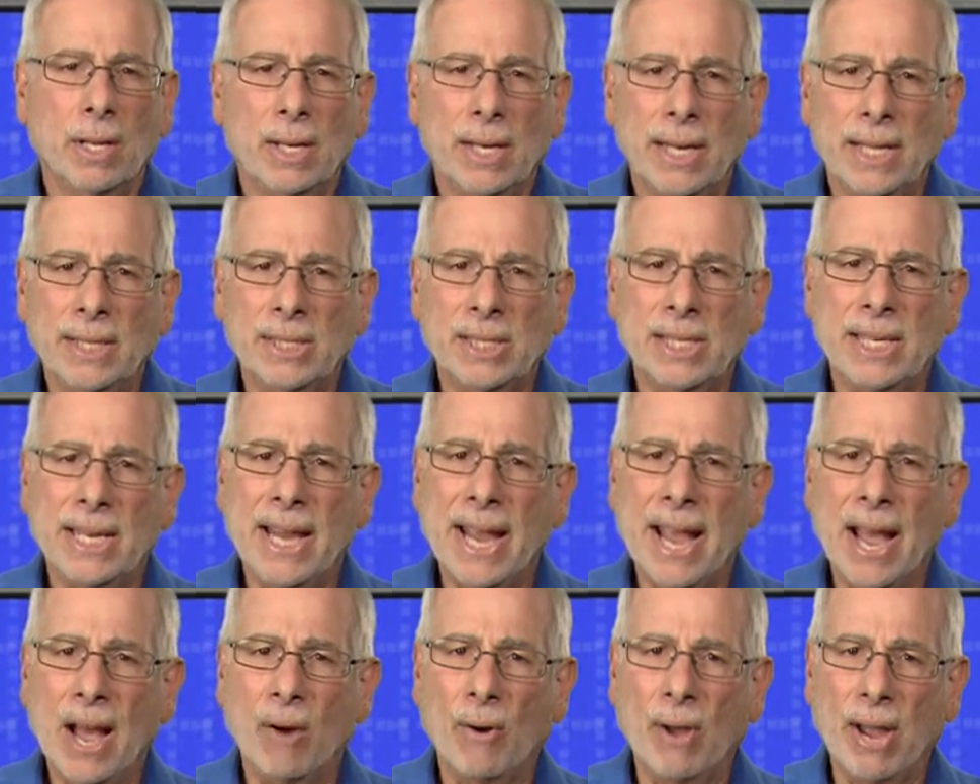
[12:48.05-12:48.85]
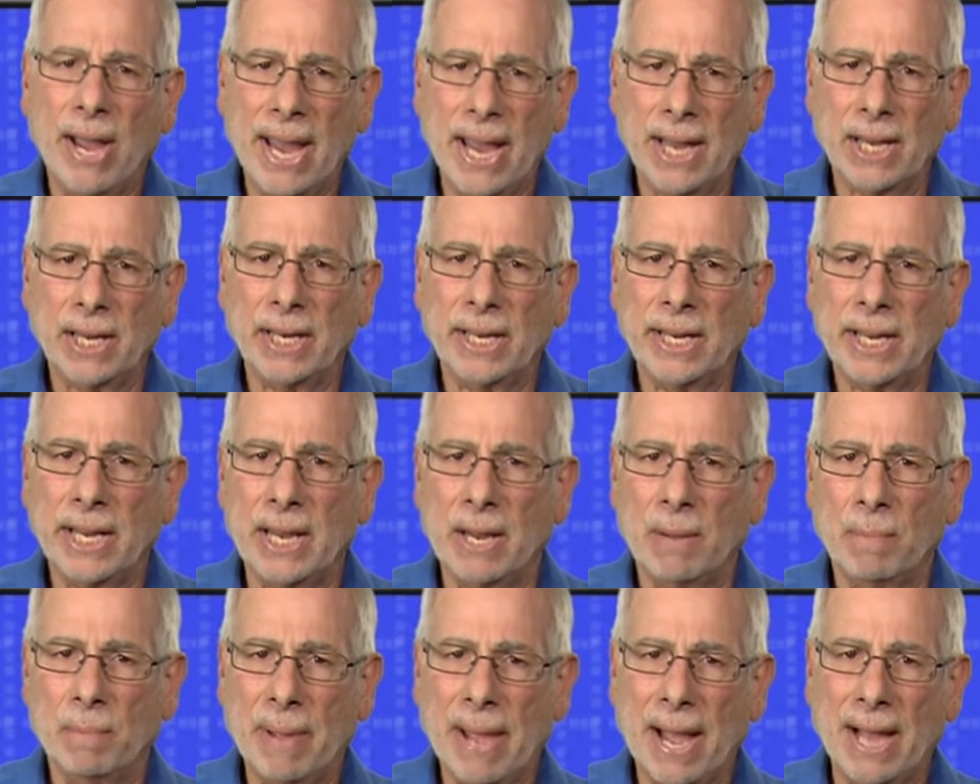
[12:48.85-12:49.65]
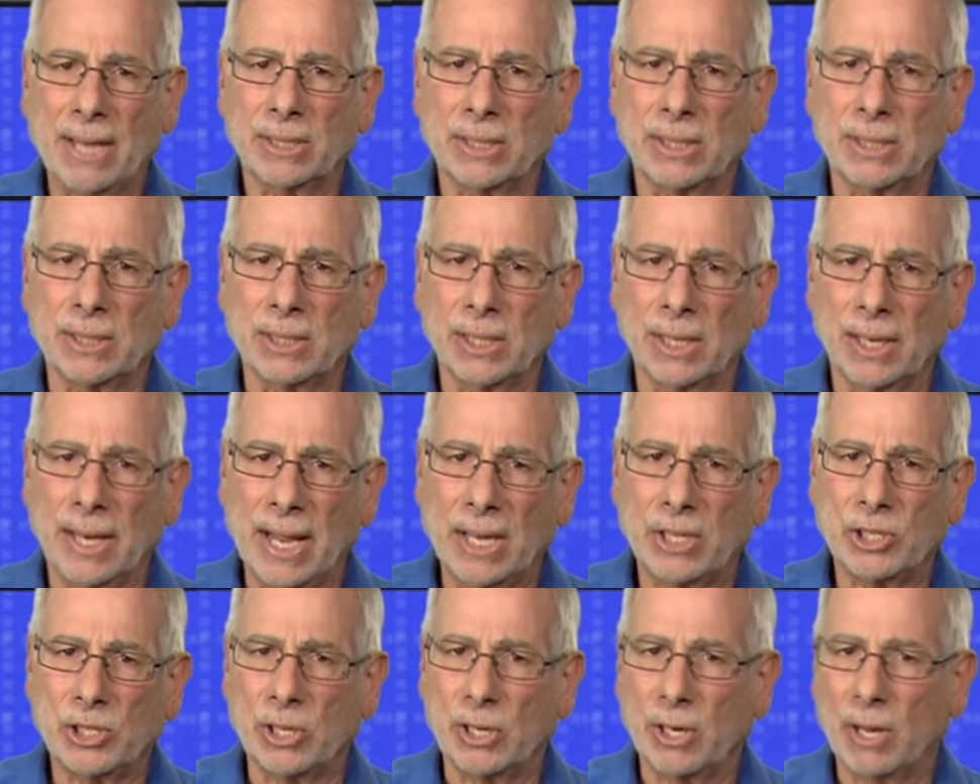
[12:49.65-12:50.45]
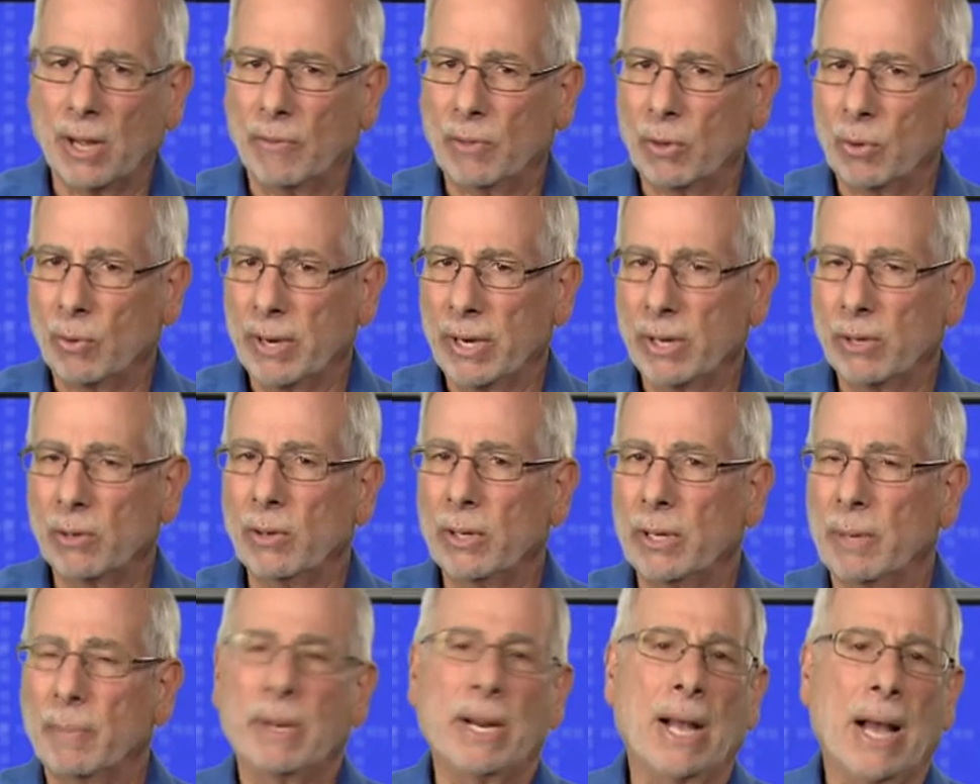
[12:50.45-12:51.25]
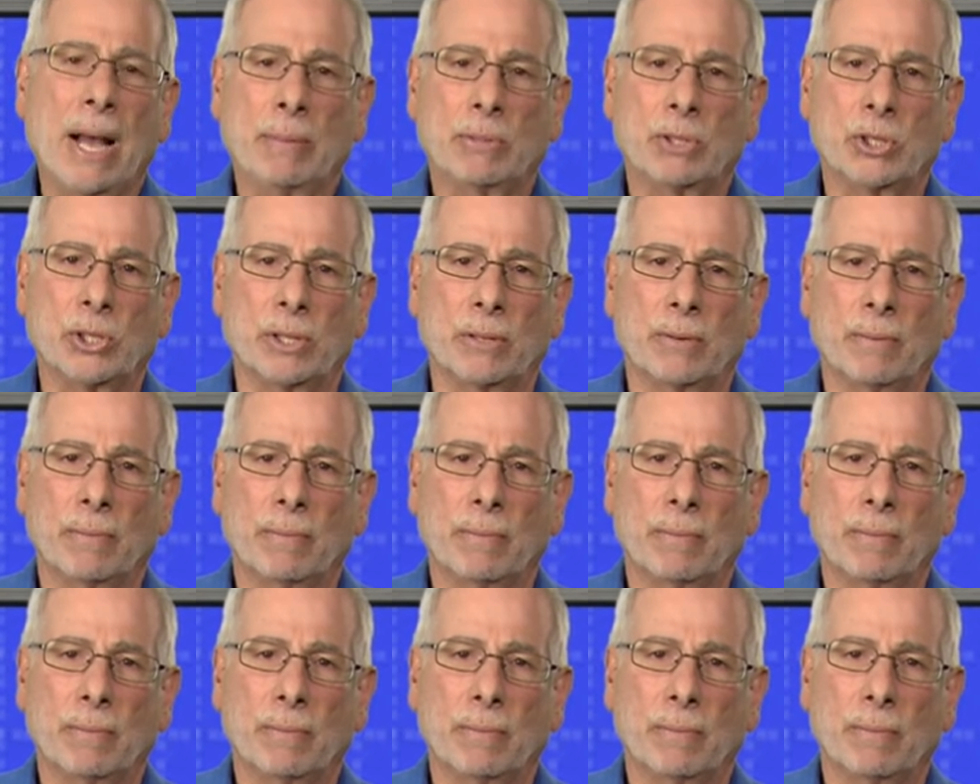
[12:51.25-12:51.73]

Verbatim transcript: Let's see how handling impacts the selection of the critical limit option.